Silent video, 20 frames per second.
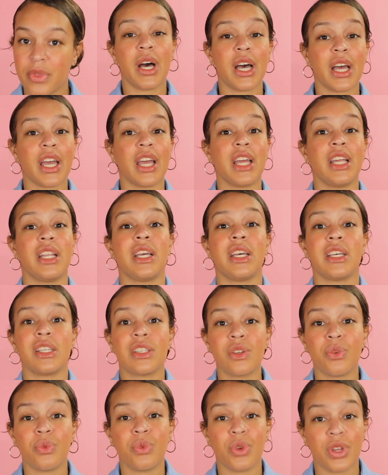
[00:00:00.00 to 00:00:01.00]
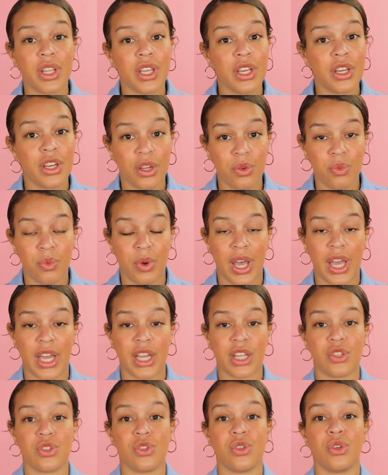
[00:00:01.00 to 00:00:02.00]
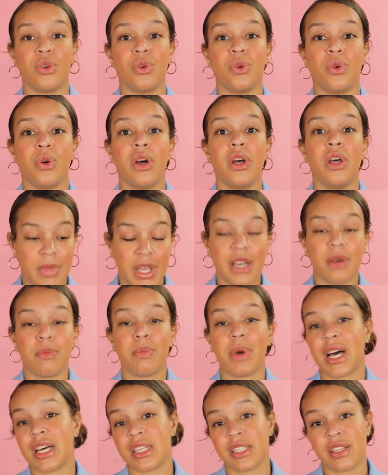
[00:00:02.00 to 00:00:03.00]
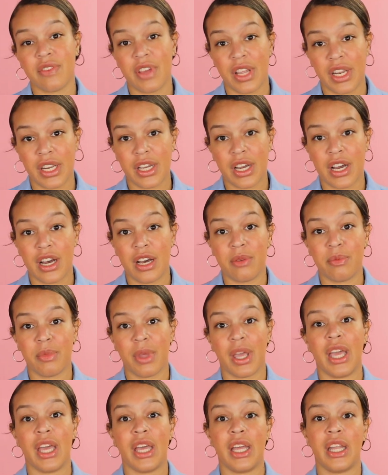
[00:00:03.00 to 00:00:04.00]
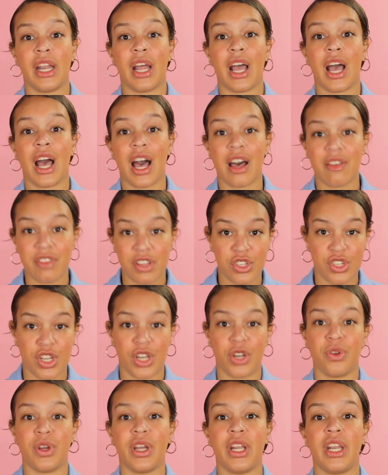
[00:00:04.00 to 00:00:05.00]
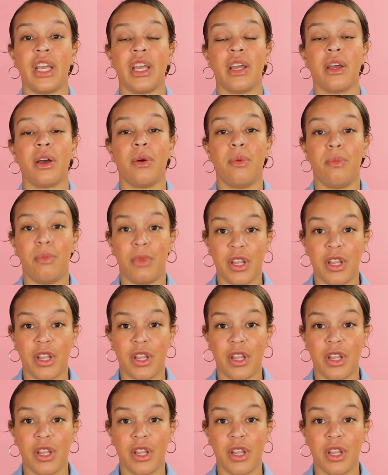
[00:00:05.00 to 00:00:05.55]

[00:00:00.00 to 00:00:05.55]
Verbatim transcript: but it is a really good way to make a passive income and have it generating